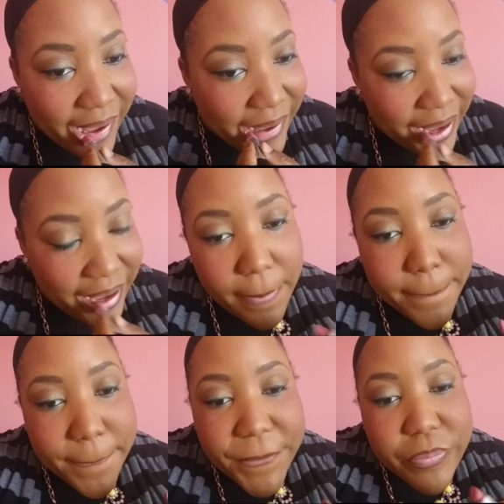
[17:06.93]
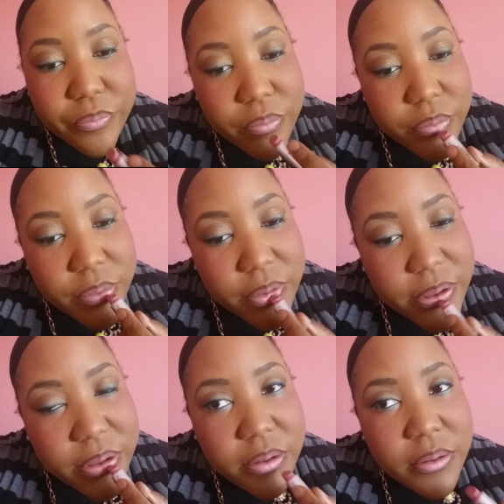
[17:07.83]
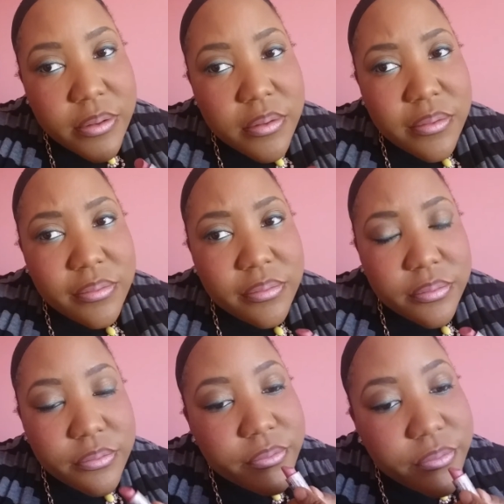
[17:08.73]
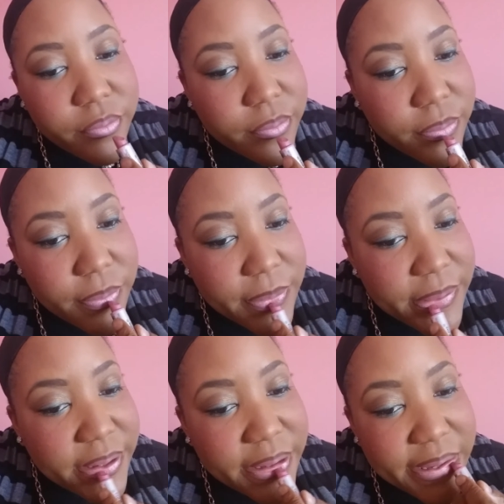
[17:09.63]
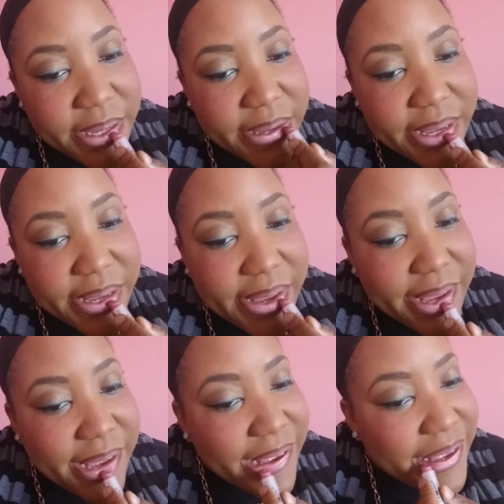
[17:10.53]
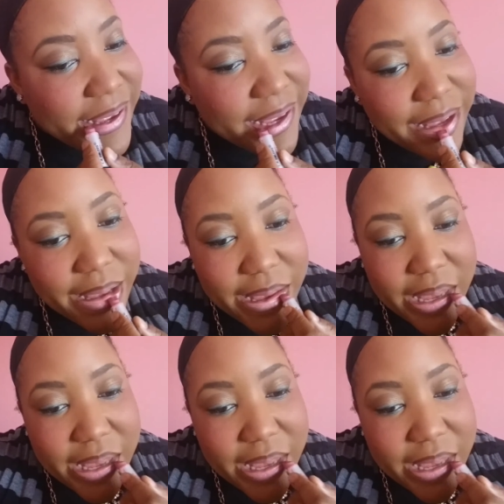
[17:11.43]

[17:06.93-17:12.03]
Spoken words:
I'm adding this LA Colors, which I really like, and it's called Pink-a-Boo.